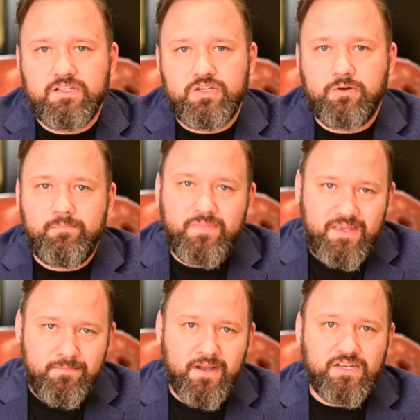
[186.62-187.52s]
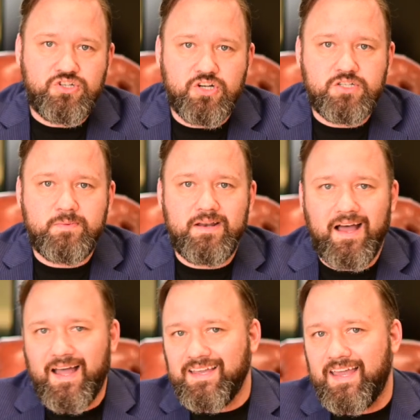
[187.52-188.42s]
So in my judgment,
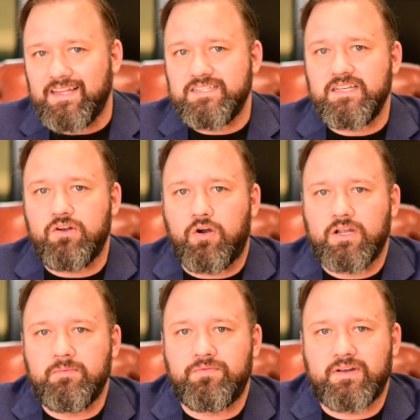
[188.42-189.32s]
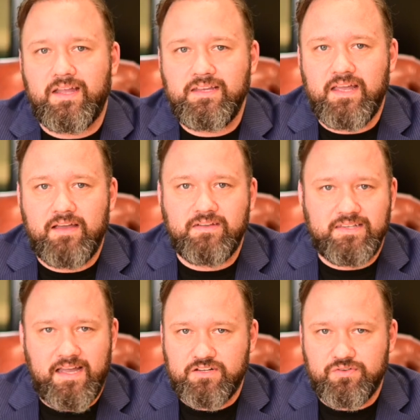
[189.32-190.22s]
I can see an argument for Kenya having
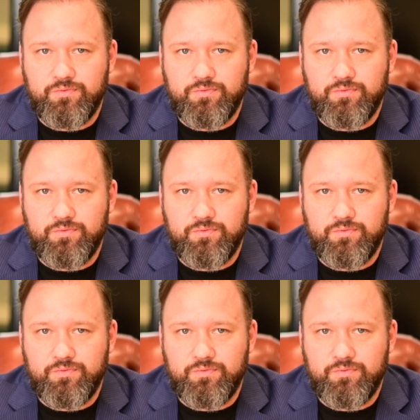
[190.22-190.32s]
tax